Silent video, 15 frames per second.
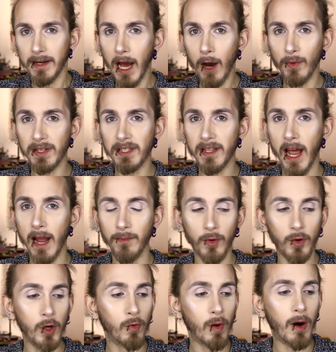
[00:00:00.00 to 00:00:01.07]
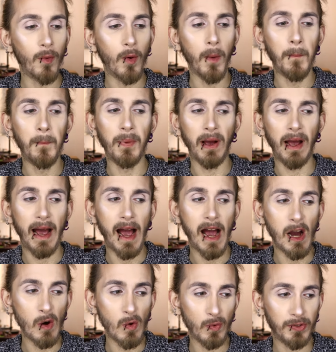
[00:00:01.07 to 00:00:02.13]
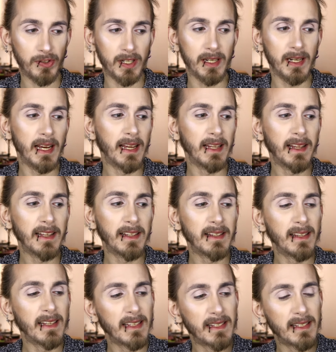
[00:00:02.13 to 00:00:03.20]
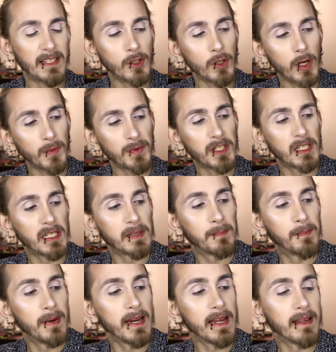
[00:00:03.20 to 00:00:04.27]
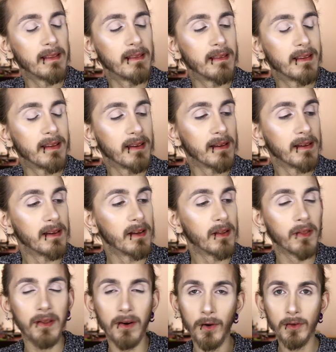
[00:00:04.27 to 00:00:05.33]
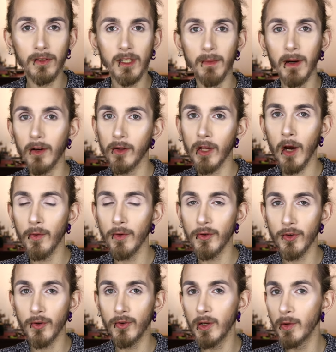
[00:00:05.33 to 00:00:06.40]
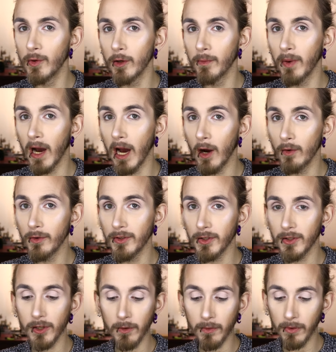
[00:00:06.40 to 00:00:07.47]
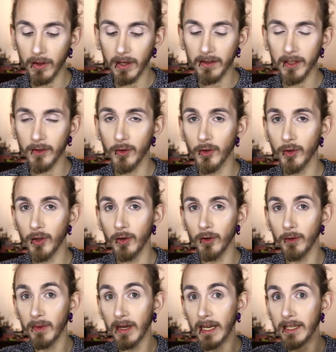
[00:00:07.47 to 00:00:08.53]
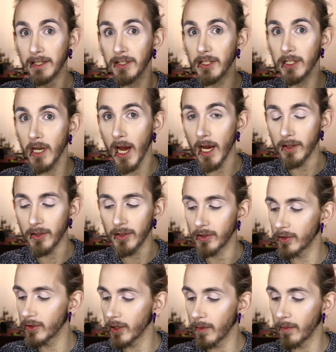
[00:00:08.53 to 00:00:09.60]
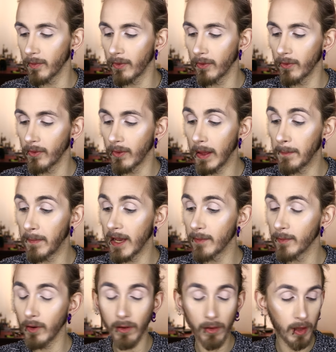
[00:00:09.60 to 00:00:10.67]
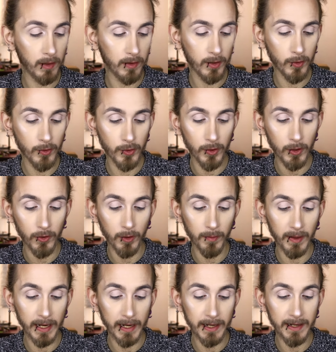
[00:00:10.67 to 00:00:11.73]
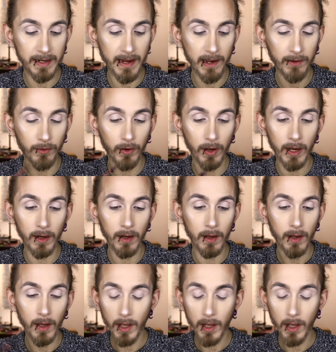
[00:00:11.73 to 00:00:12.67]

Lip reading: Now it's time to do our brows and edit this, you know, split thoughts about how you should do your brows. Some think that you should do them really snatched, some people think that you should do them really natural.